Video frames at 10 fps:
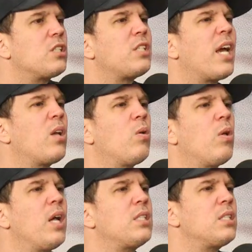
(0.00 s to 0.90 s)
cycle.
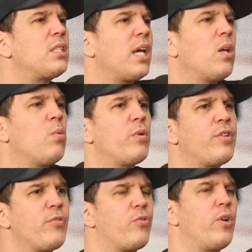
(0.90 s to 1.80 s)
It's a cycle with
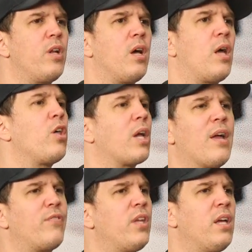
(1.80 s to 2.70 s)
different, look,
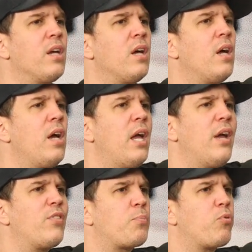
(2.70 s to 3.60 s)
if the
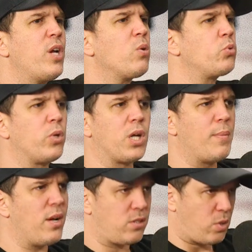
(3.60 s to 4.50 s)
prequels would have come
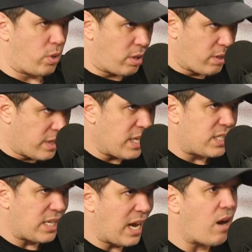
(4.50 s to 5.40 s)
out during
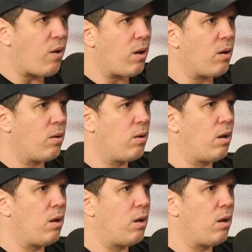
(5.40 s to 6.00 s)
this era